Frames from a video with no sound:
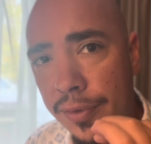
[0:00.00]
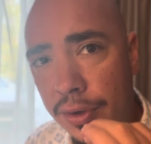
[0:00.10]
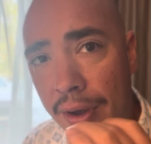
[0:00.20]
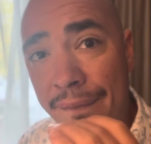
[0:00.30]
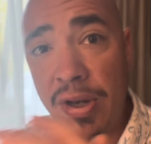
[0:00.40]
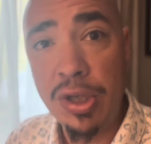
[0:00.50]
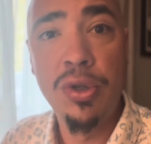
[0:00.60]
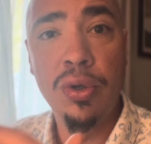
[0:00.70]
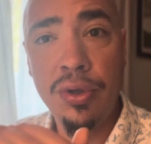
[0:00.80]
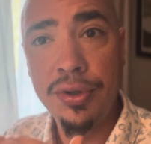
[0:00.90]

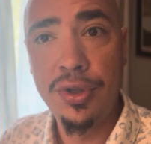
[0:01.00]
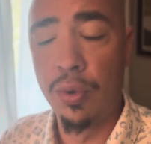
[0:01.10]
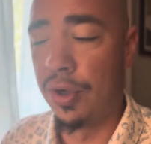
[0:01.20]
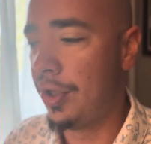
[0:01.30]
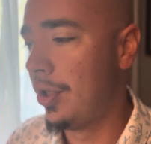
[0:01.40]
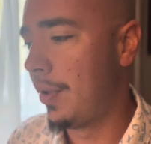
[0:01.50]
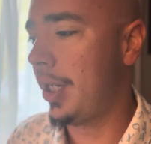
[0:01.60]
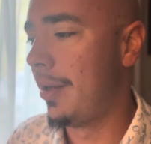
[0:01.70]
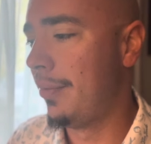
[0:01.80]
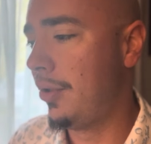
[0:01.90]
official sources when
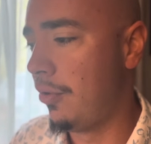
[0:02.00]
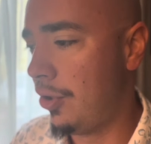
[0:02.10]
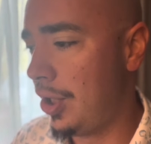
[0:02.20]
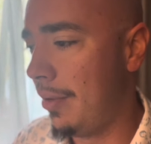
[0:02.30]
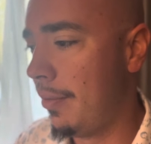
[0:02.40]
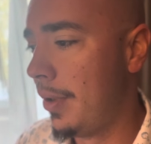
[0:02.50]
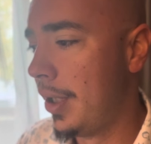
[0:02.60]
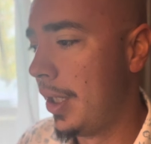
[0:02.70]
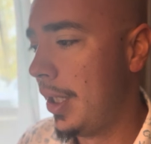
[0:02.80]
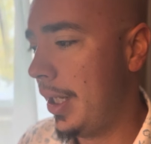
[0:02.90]
it comes to SHIB
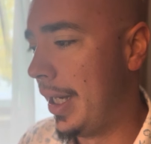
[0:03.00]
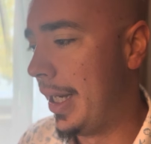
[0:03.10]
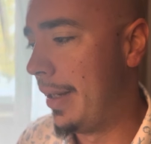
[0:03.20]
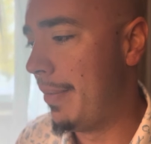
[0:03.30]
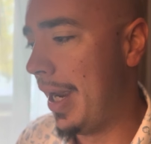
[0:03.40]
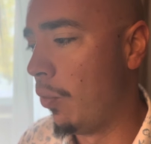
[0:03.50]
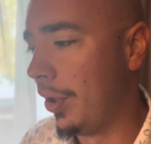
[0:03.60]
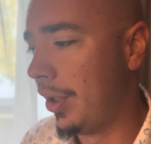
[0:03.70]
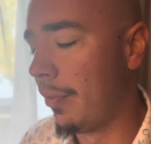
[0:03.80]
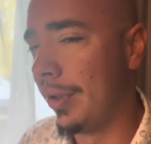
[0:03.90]
and
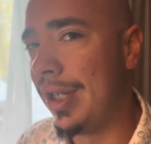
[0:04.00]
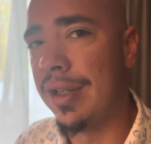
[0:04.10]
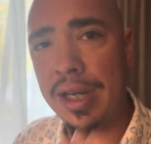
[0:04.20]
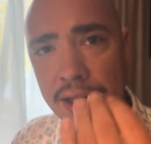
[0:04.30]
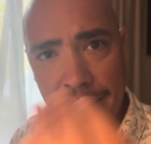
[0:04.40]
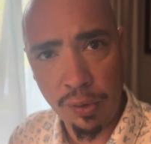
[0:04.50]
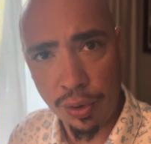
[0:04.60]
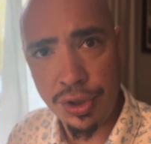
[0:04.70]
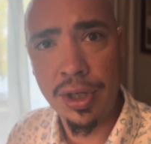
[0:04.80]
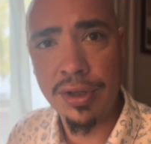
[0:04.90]
what they're releasing. Of
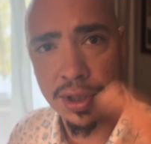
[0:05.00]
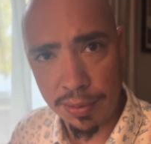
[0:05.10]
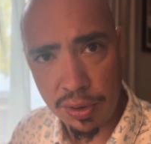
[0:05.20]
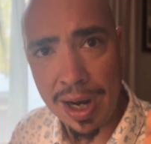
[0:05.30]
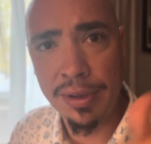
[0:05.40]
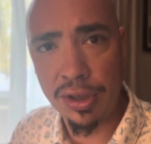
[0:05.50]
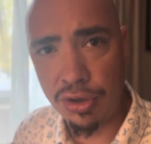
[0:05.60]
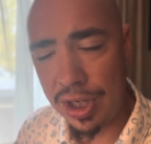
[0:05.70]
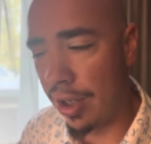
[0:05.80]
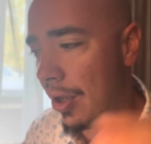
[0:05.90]
course, you can subscribe to this
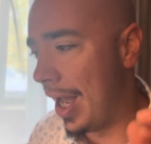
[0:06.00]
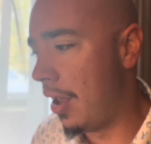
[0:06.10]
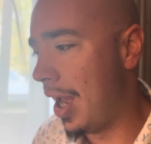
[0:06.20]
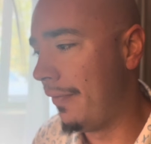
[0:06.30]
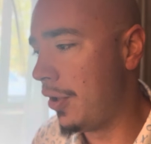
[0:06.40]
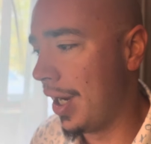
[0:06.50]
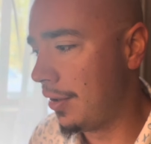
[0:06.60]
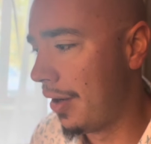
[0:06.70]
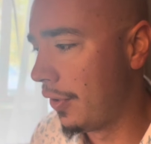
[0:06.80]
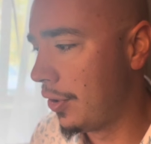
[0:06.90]
channel. I'll have you
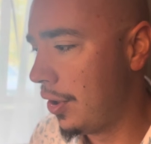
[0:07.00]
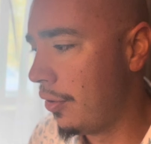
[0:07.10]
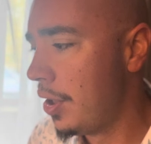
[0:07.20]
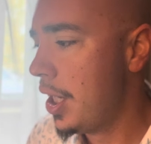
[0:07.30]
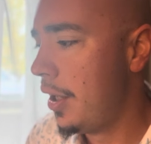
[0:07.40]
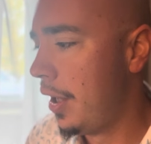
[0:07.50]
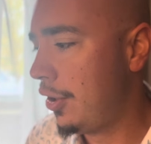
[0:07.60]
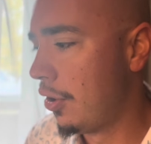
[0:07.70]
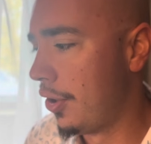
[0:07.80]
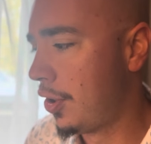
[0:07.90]
guys covered too. They
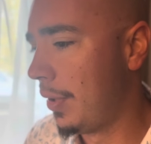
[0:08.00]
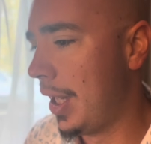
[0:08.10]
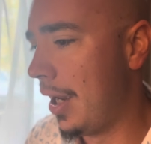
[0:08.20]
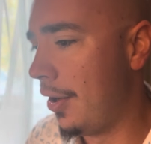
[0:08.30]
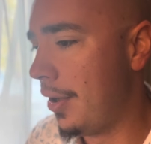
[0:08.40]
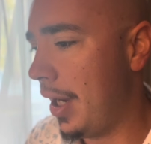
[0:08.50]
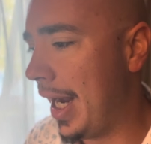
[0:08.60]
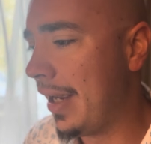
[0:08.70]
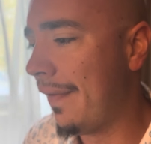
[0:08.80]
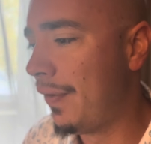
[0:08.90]
should also rely on
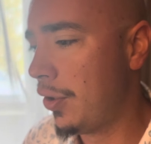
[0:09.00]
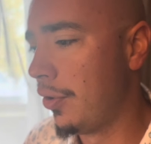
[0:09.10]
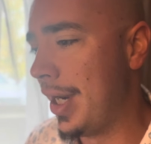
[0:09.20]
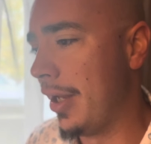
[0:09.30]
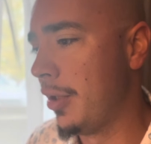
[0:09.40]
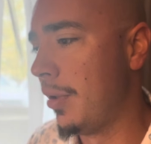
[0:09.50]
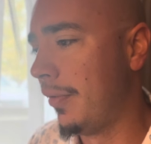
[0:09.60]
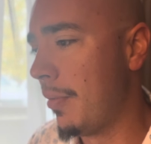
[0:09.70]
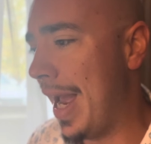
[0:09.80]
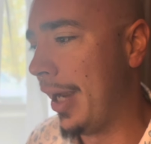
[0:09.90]
any official announcements
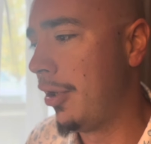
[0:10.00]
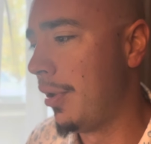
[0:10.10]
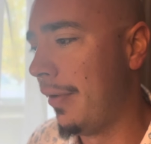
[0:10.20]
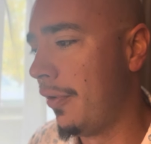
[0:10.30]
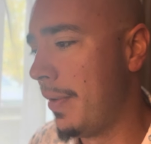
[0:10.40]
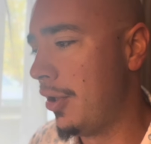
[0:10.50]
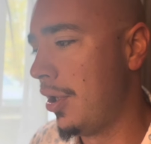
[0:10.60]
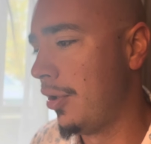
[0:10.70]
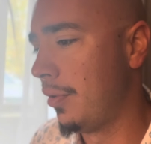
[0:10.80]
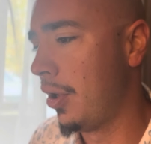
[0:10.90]
from accurate
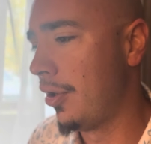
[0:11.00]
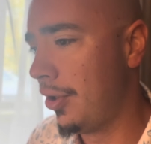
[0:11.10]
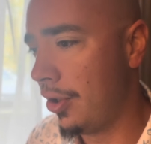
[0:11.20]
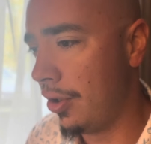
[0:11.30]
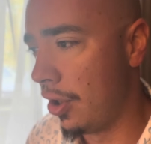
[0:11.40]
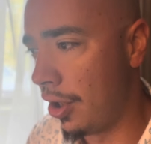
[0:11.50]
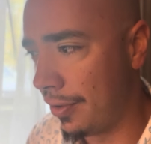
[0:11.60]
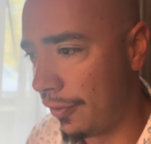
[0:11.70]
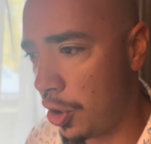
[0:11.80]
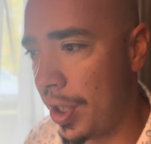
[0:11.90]
information as regards to the
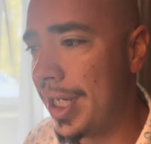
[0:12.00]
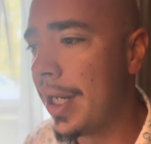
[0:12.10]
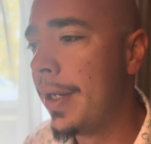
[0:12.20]
launch of Treat.